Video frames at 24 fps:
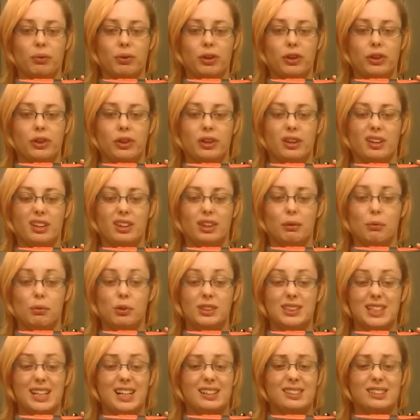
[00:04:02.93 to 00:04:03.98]
with the
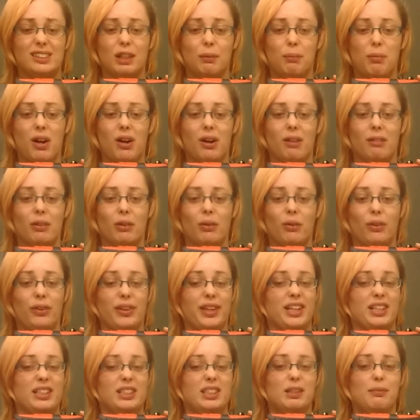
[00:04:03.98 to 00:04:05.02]
most hassling part of the whole
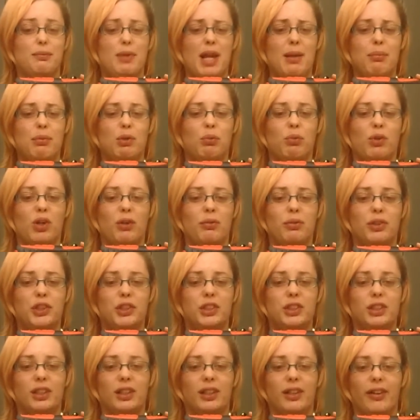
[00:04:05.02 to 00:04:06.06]
thing is the paperwork, which
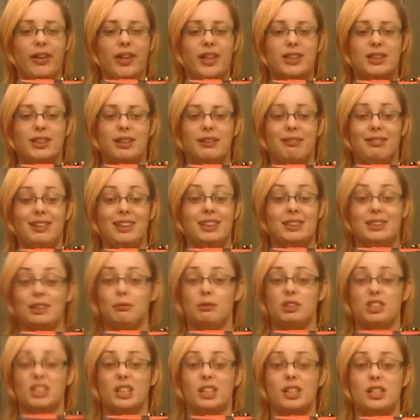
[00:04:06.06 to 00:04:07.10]
is hilarious.
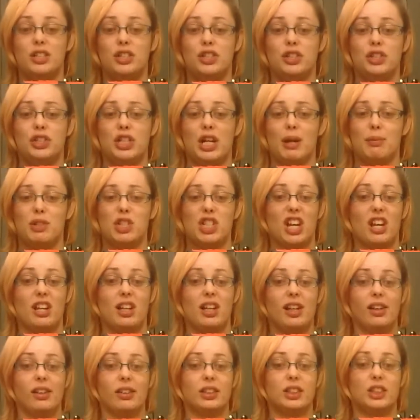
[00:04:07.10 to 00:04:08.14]
Someone's going to jam a giant
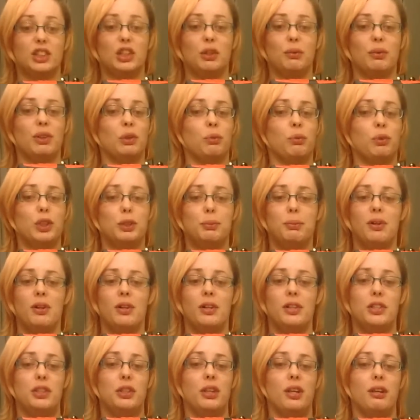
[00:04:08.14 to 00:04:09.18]
needle into you, and the worst
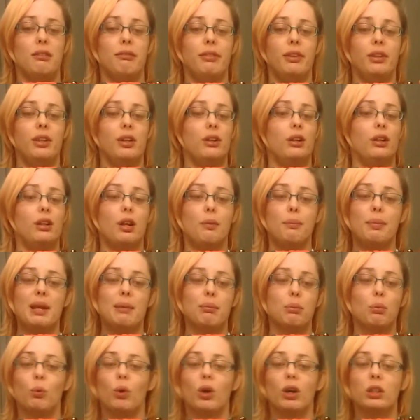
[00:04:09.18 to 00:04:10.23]
part is you got to fill out a lot of
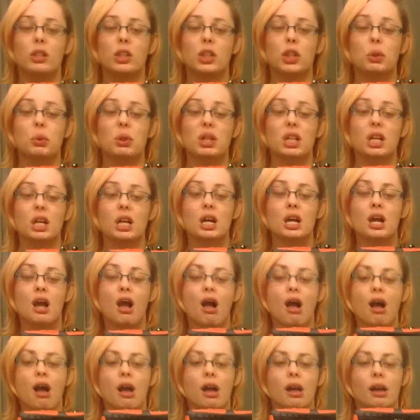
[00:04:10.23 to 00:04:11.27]
paperwork to do it.
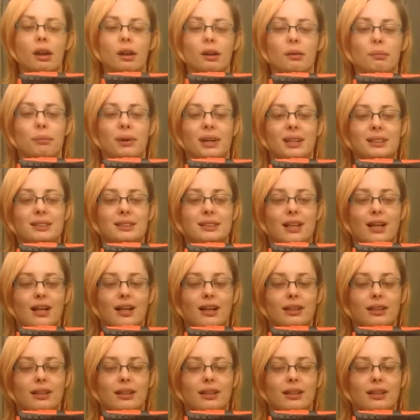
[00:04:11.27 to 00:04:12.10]
But